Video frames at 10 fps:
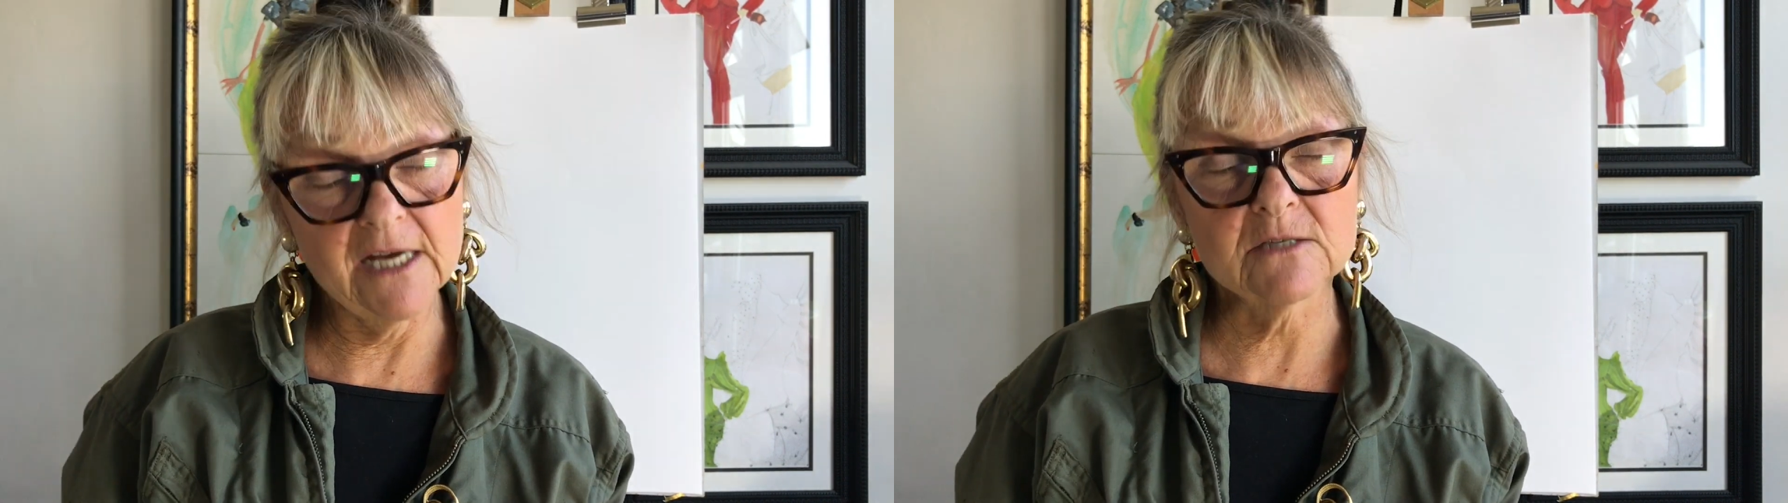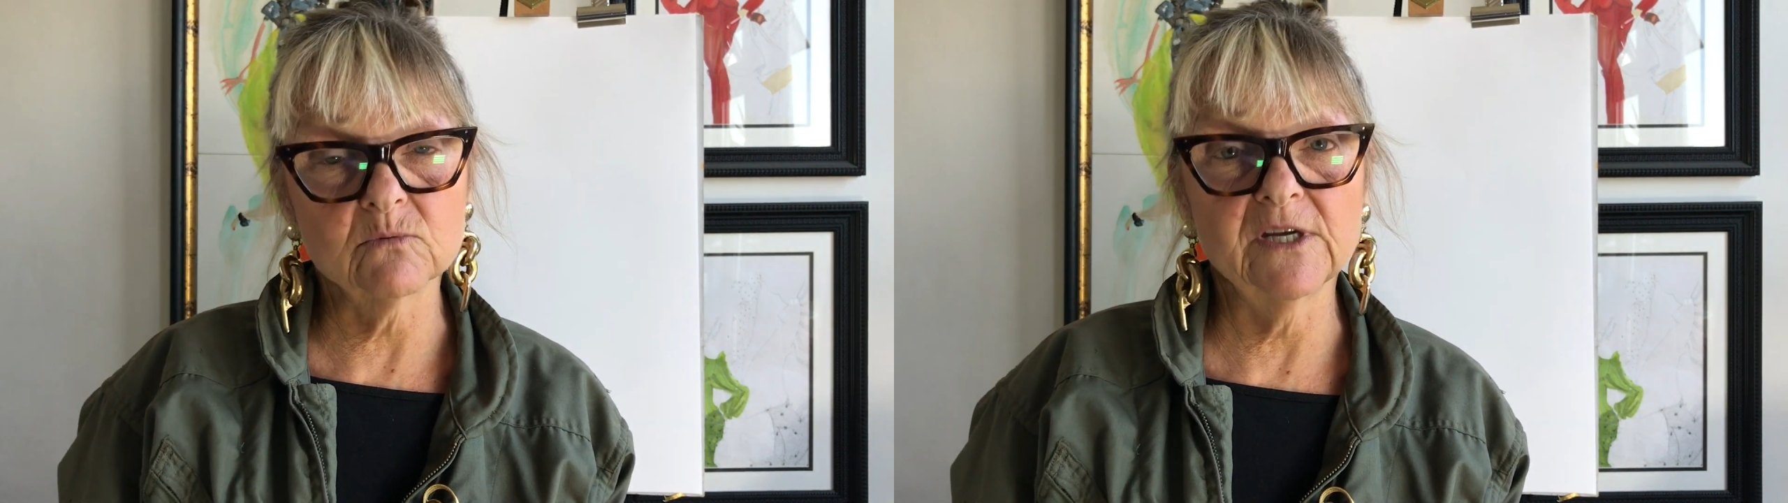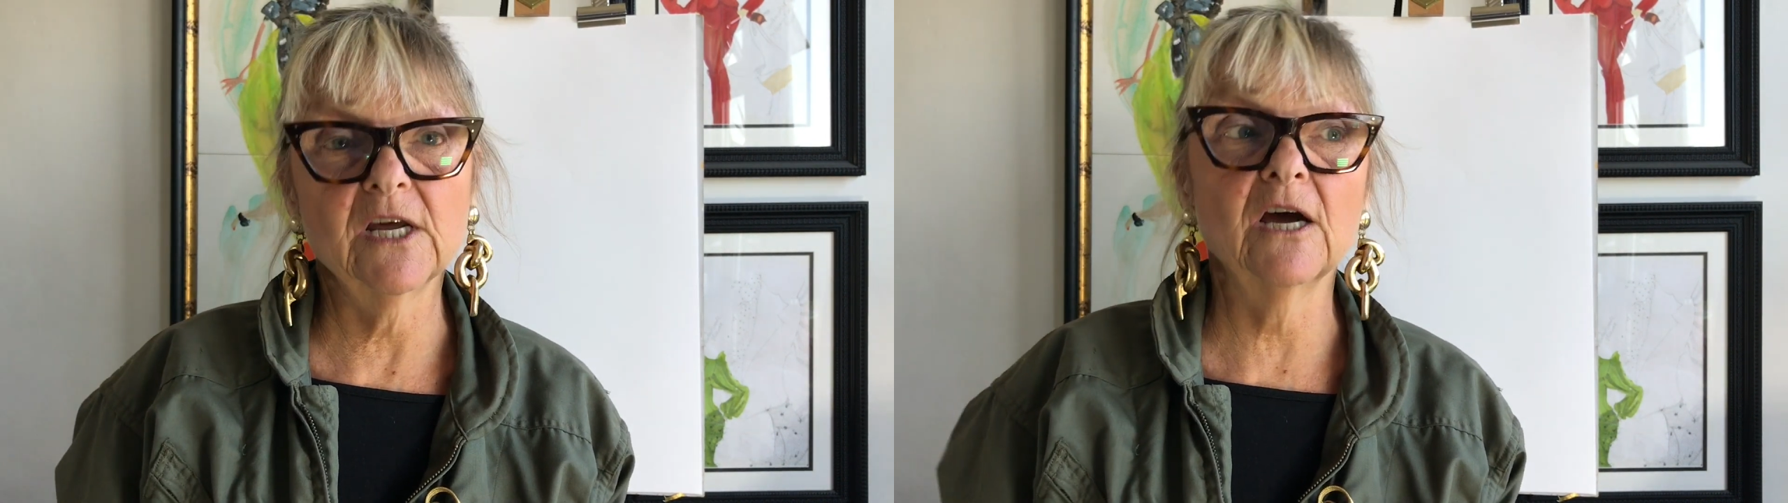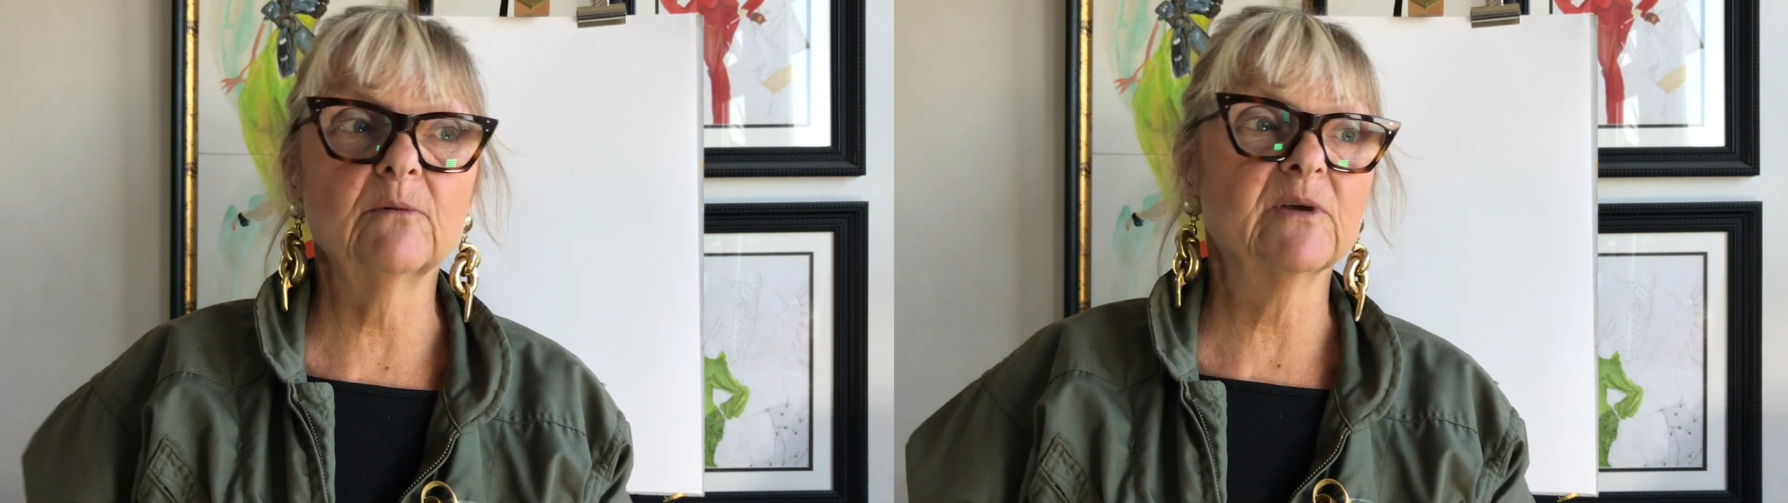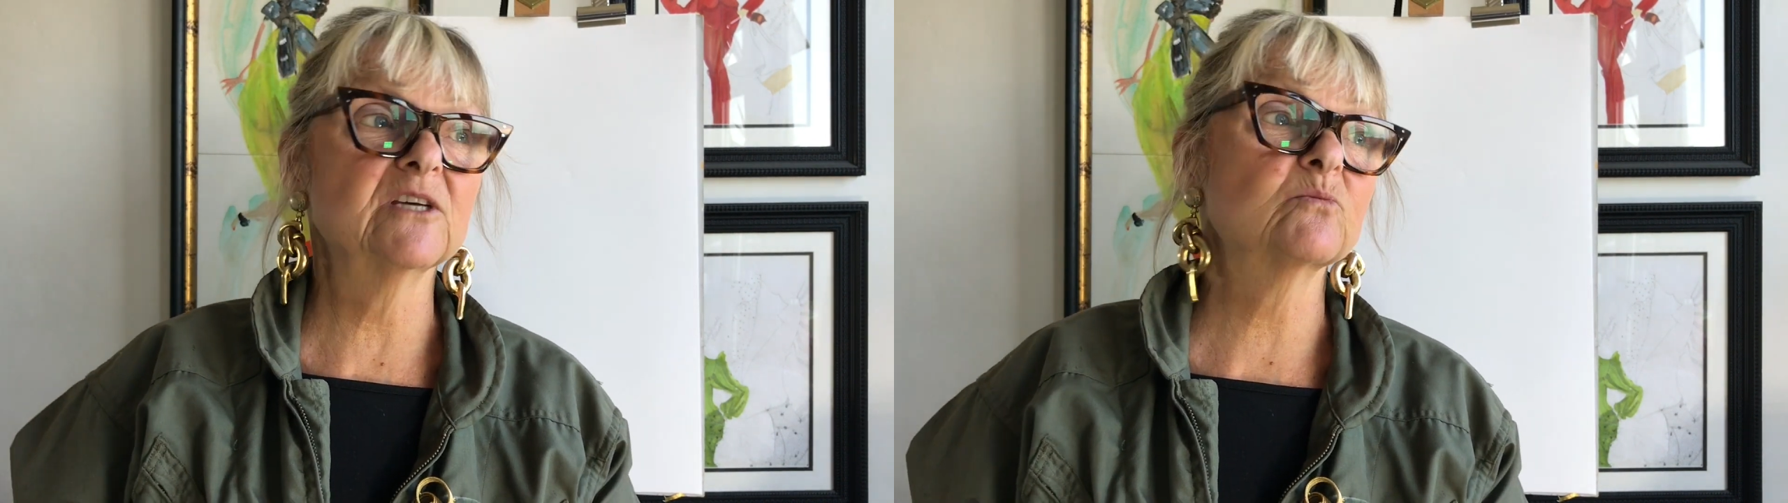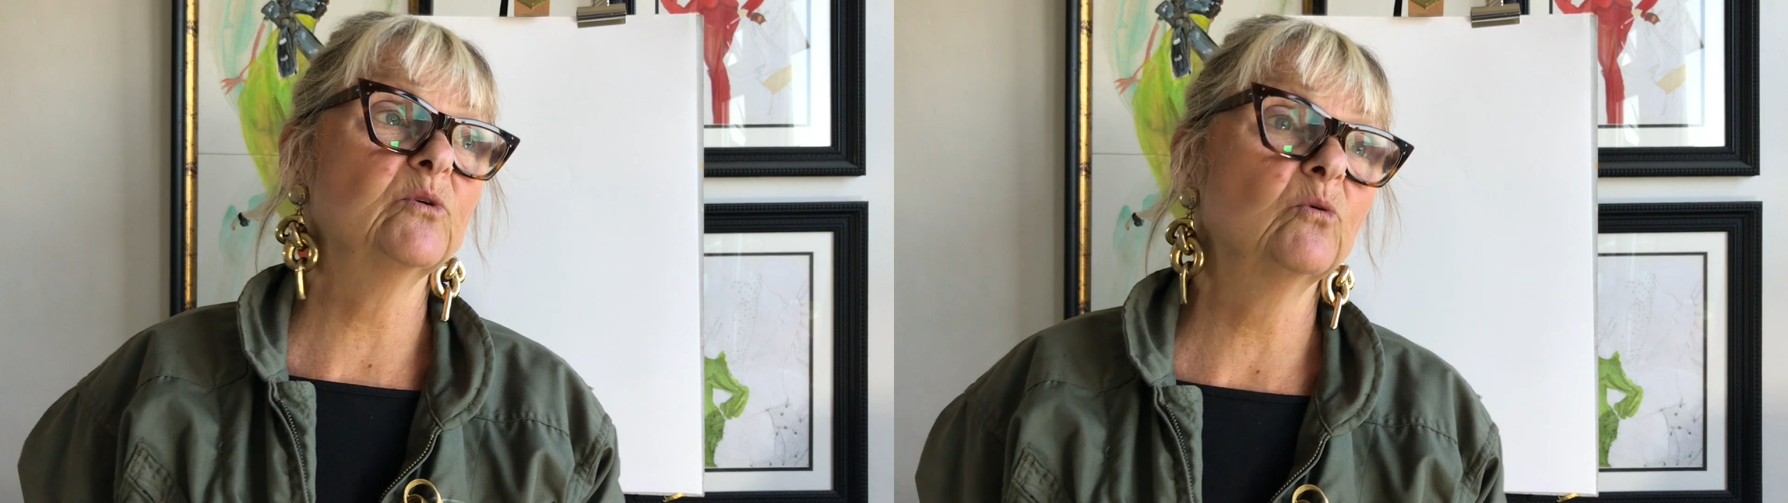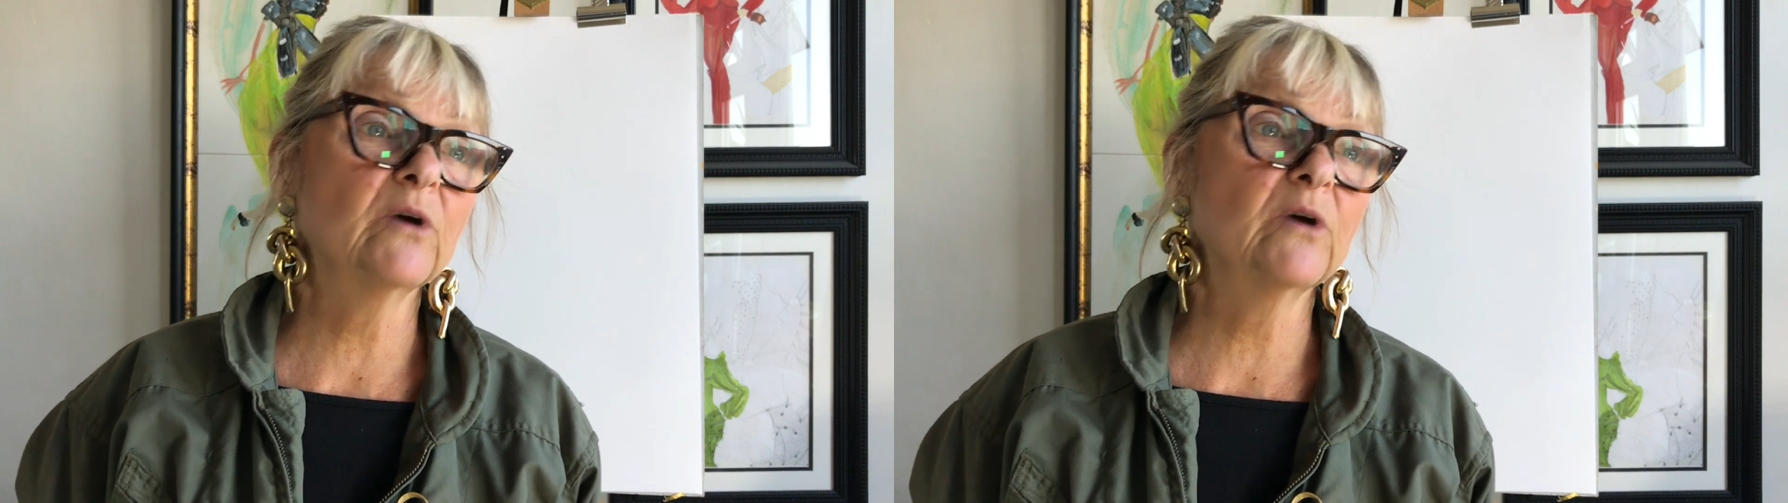as we know, because we all